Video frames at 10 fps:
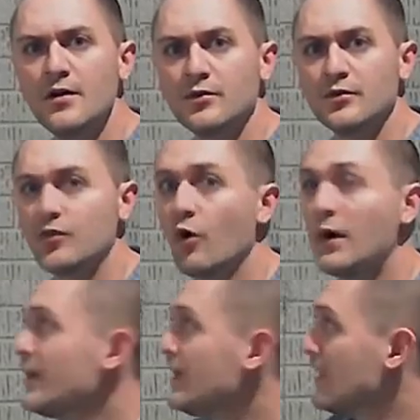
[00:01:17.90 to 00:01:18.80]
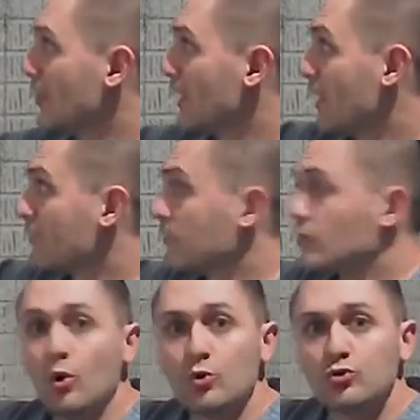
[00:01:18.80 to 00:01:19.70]
So, we have our
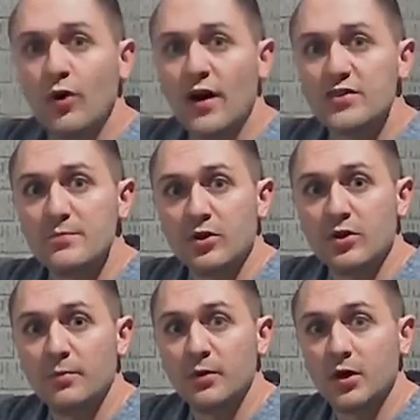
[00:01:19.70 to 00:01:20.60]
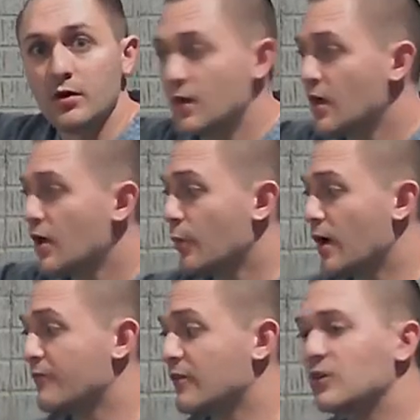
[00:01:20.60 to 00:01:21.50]
cold crashed beer up here, we have
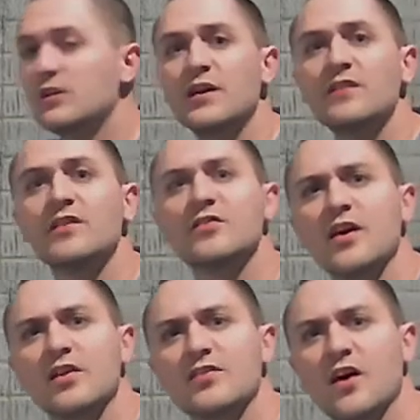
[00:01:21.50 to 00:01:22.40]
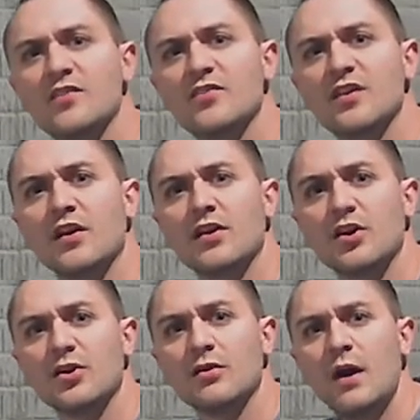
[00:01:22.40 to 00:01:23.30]
our cleaned and sanitized keg
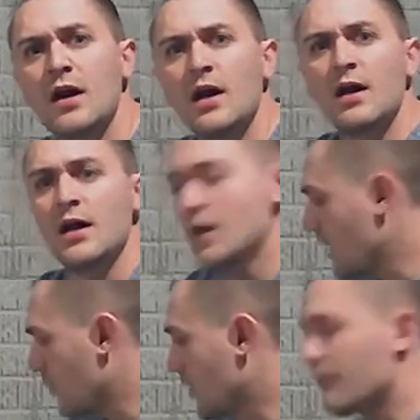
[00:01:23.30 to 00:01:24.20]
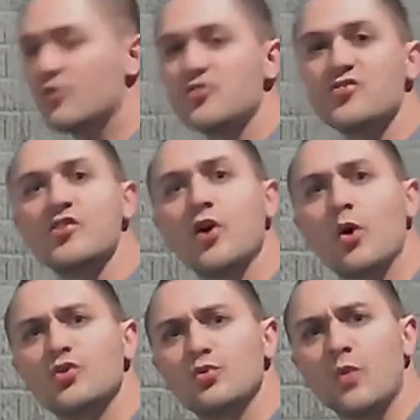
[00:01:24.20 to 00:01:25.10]
here, and we have our
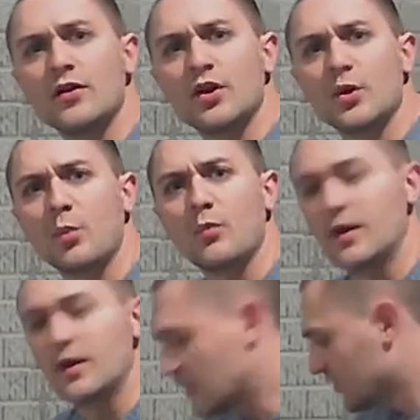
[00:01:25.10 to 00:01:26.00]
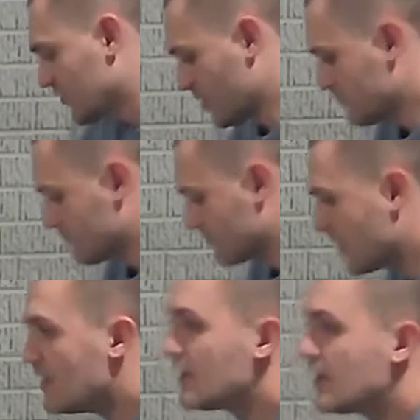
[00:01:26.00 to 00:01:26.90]
CO2 right here. We're ready to get started.
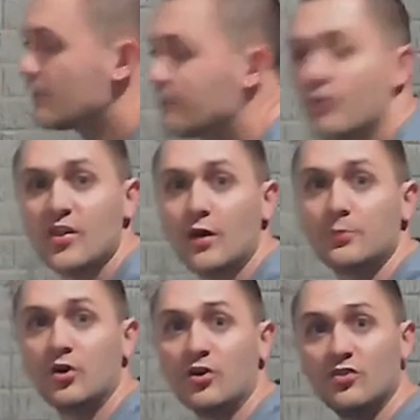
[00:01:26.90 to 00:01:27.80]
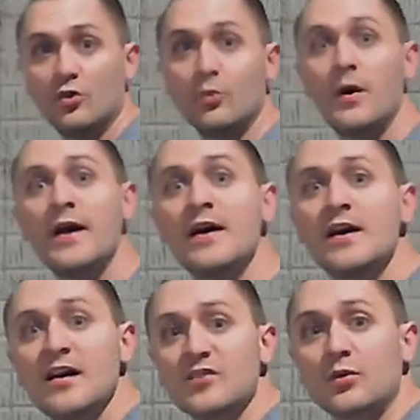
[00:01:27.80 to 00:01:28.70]
First thing I'm going to do is
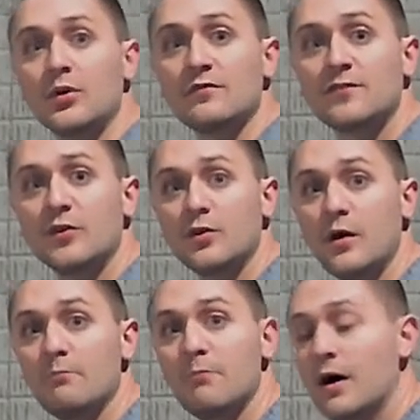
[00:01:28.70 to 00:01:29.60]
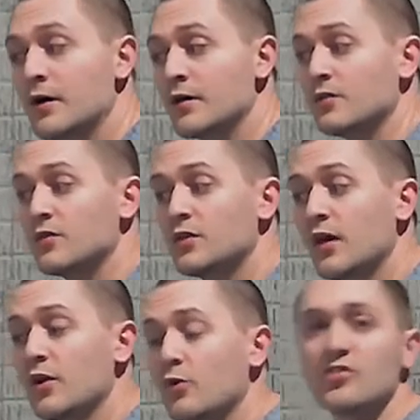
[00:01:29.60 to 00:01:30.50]
I'm going to fill up my keg
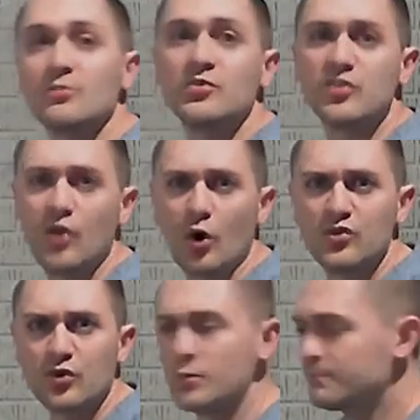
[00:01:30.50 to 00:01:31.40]
with some CO2,